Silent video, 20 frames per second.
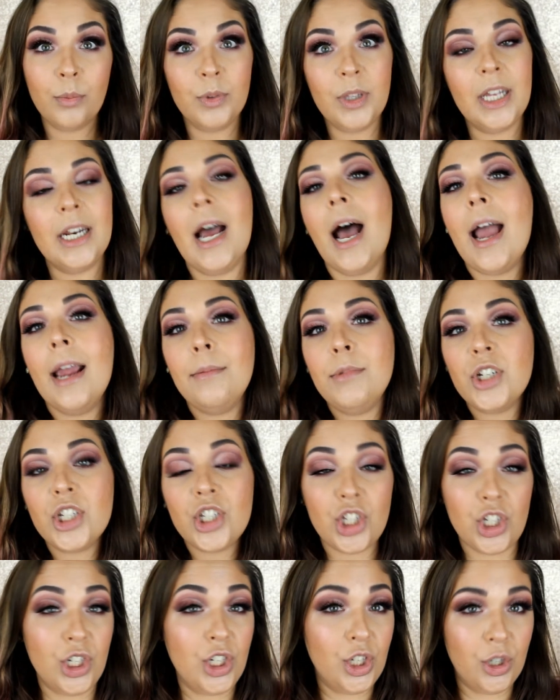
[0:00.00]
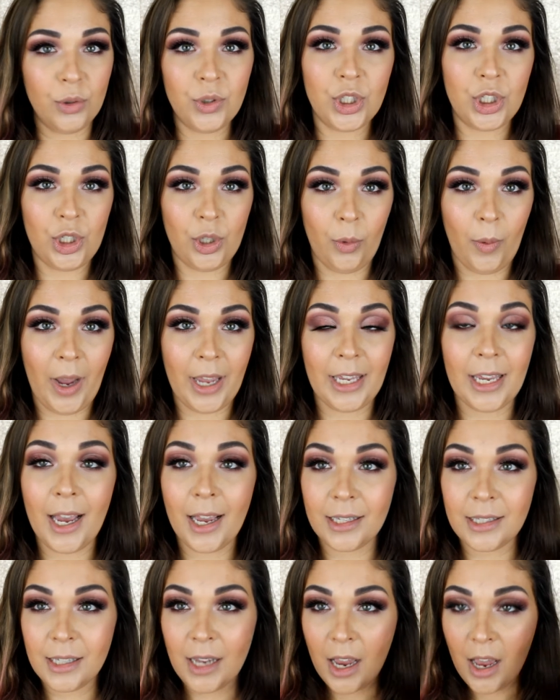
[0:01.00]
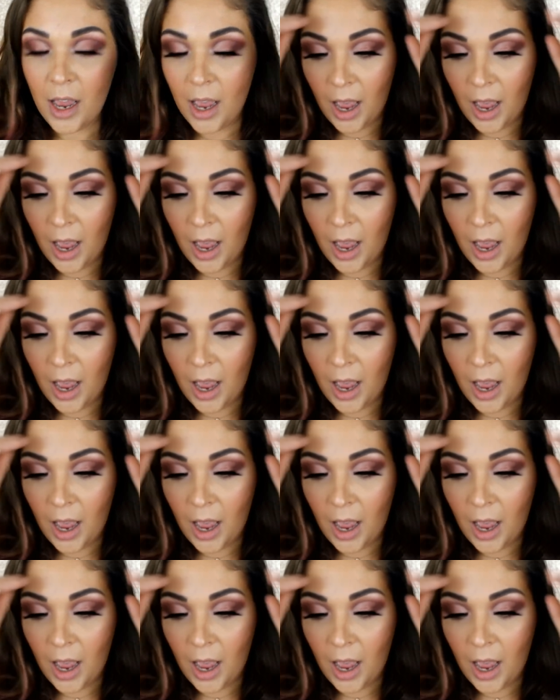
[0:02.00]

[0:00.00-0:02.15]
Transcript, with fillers: than I'm just used to, I guess.